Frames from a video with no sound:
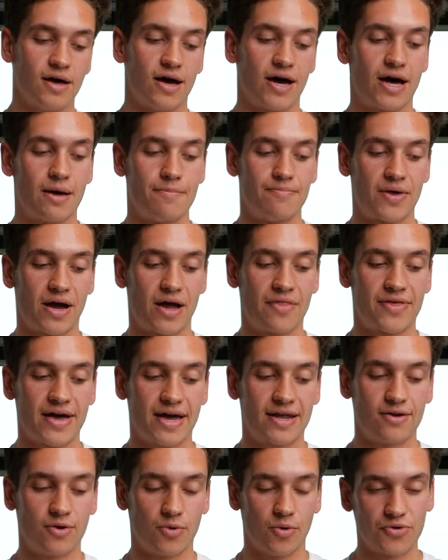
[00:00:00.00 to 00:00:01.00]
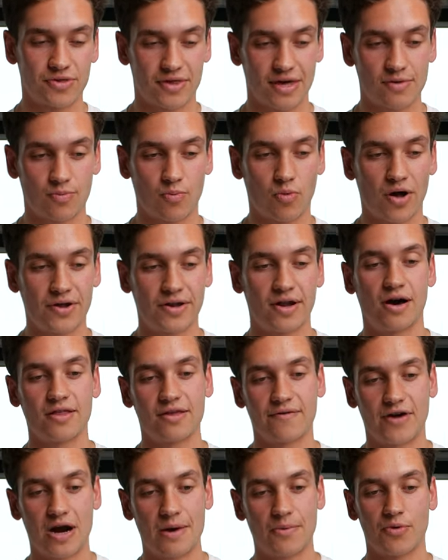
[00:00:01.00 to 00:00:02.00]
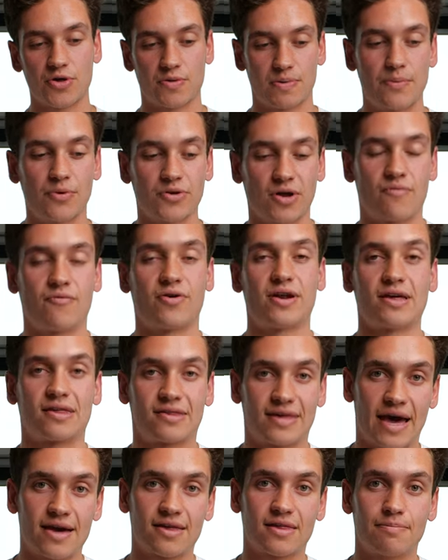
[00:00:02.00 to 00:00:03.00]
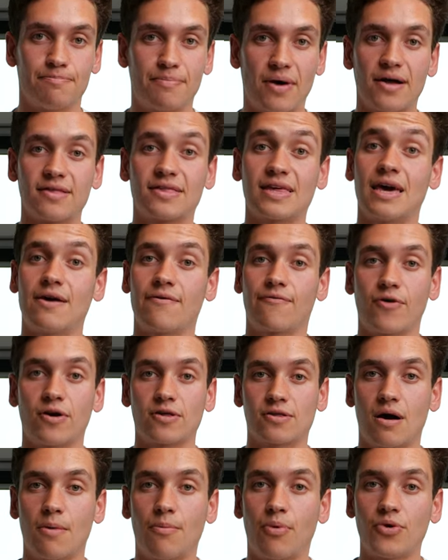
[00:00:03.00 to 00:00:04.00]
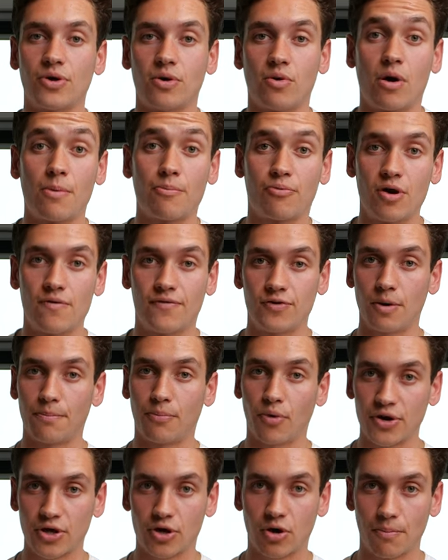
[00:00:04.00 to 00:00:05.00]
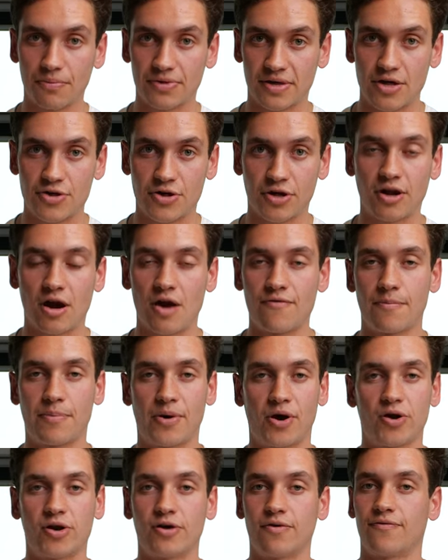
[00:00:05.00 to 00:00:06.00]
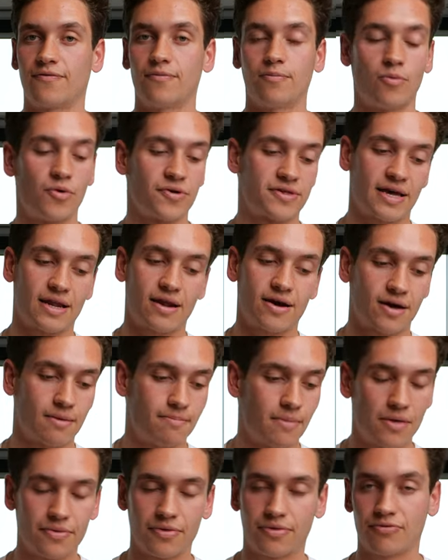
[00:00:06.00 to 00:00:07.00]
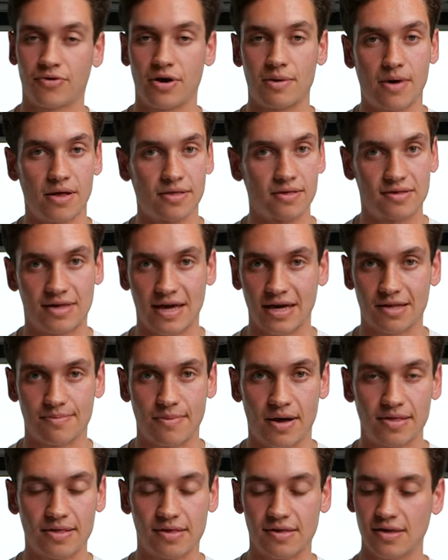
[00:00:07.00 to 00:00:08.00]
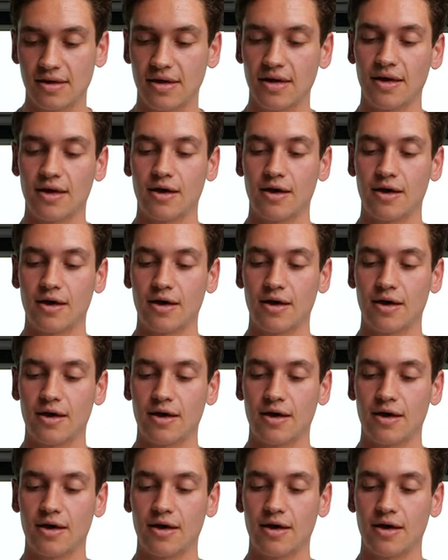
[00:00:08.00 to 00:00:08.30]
And then also there's one other variable which people don't really assess, but if, for example, you are improving your body composition over a period of, well, say like a month, 3 months, 6 months,